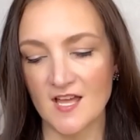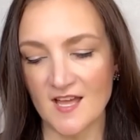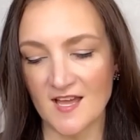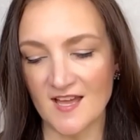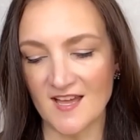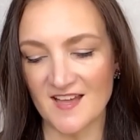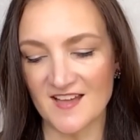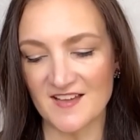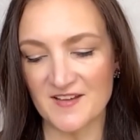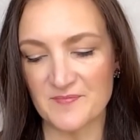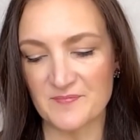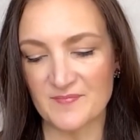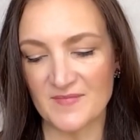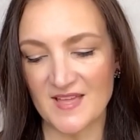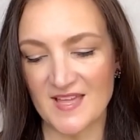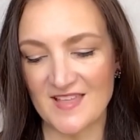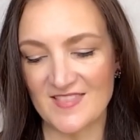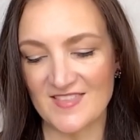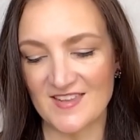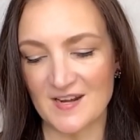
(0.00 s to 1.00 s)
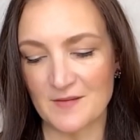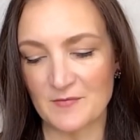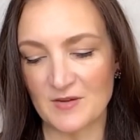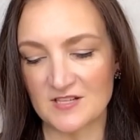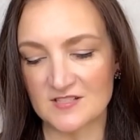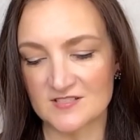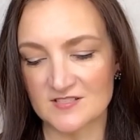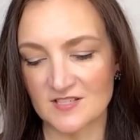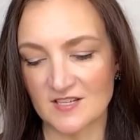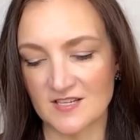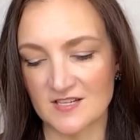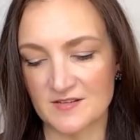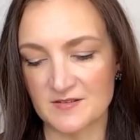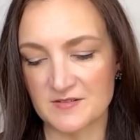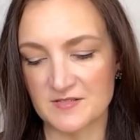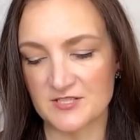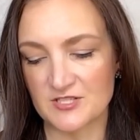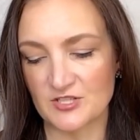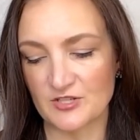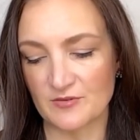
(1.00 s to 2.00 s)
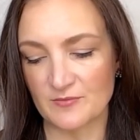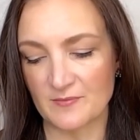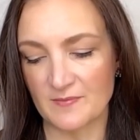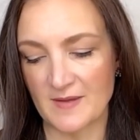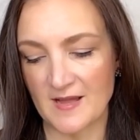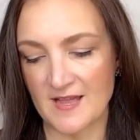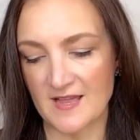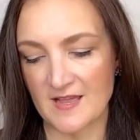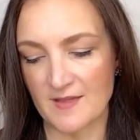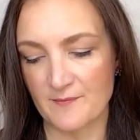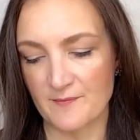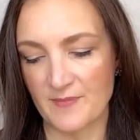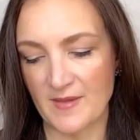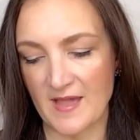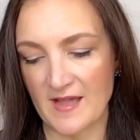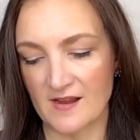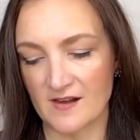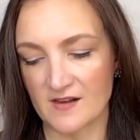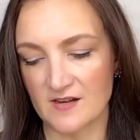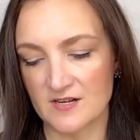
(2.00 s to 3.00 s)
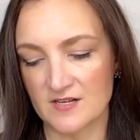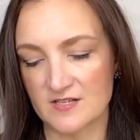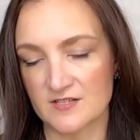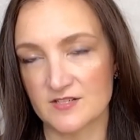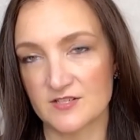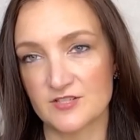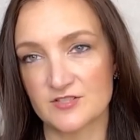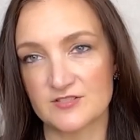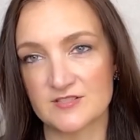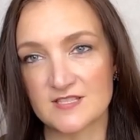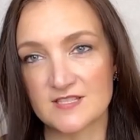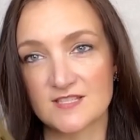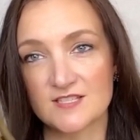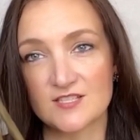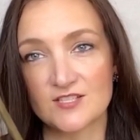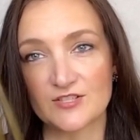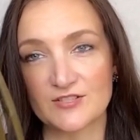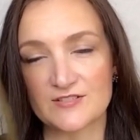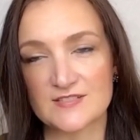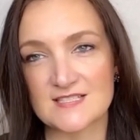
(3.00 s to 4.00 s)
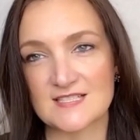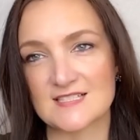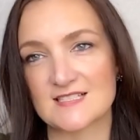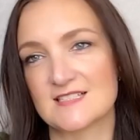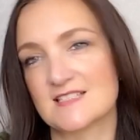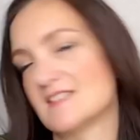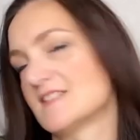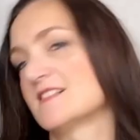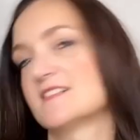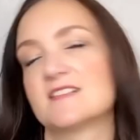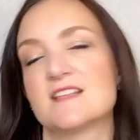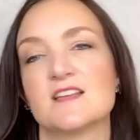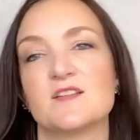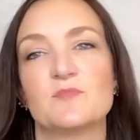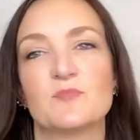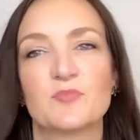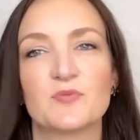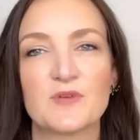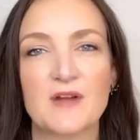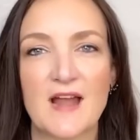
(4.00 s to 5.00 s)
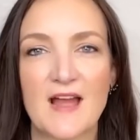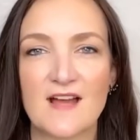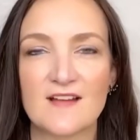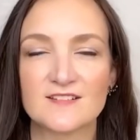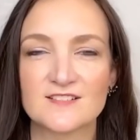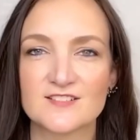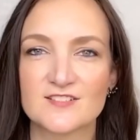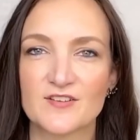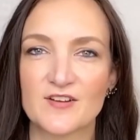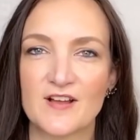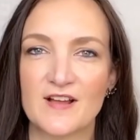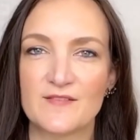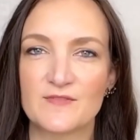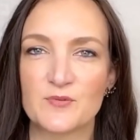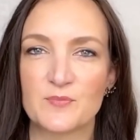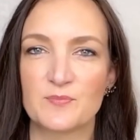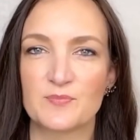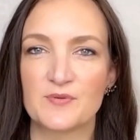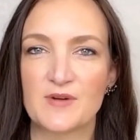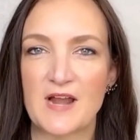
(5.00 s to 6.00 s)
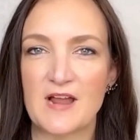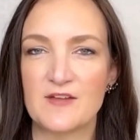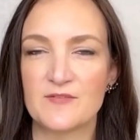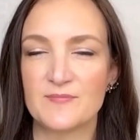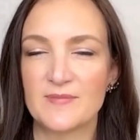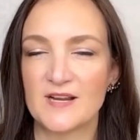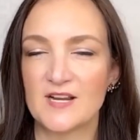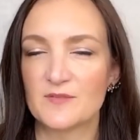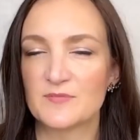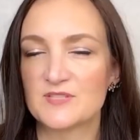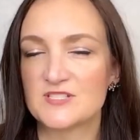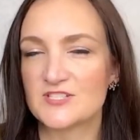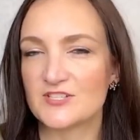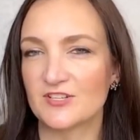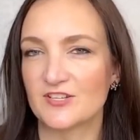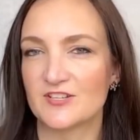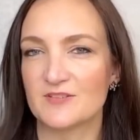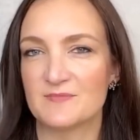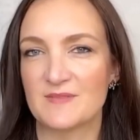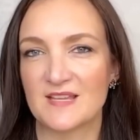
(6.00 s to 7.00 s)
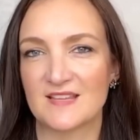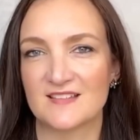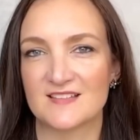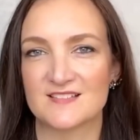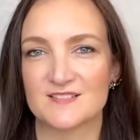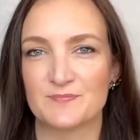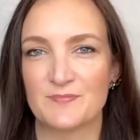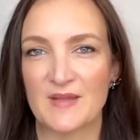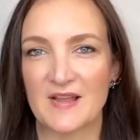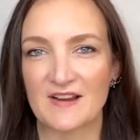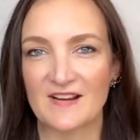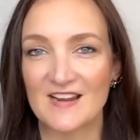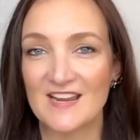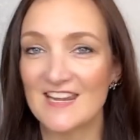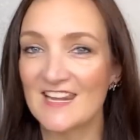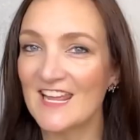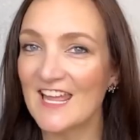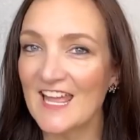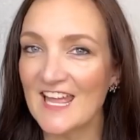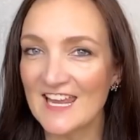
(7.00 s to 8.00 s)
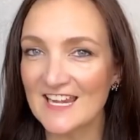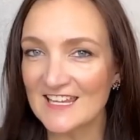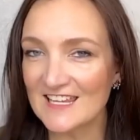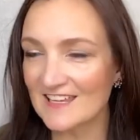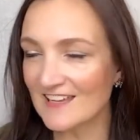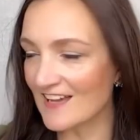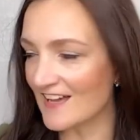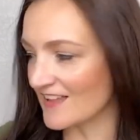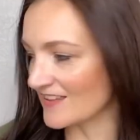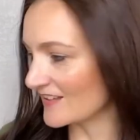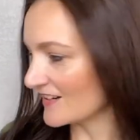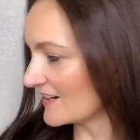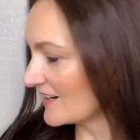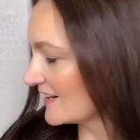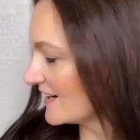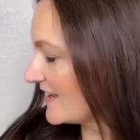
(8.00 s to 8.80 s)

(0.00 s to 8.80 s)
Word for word: Um, and then I'm also going to do my bear using the 260s in brown. So I'll have a brown bear, but you could make this bear in any color.